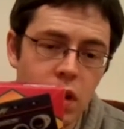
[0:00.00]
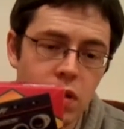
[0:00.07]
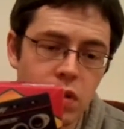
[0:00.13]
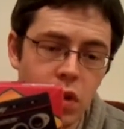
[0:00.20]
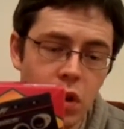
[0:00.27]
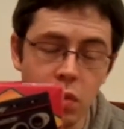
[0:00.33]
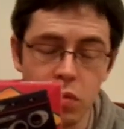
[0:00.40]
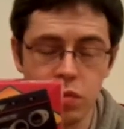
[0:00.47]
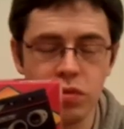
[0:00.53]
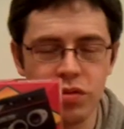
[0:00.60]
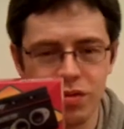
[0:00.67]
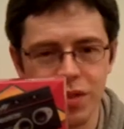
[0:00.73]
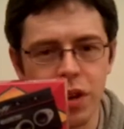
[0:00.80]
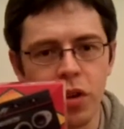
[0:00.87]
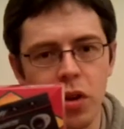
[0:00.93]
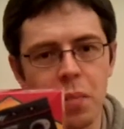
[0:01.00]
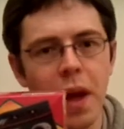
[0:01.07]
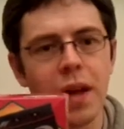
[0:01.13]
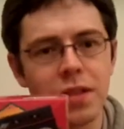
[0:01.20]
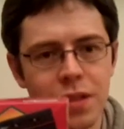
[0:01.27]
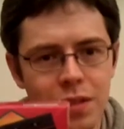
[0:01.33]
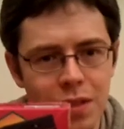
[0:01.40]
So,
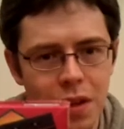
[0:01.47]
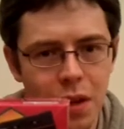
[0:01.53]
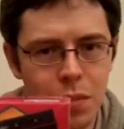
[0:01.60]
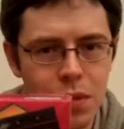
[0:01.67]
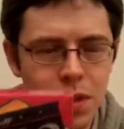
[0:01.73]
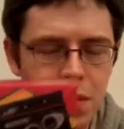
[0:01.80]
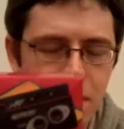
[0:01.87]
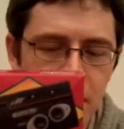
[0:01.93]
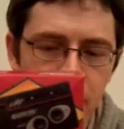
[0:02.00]
Master System games.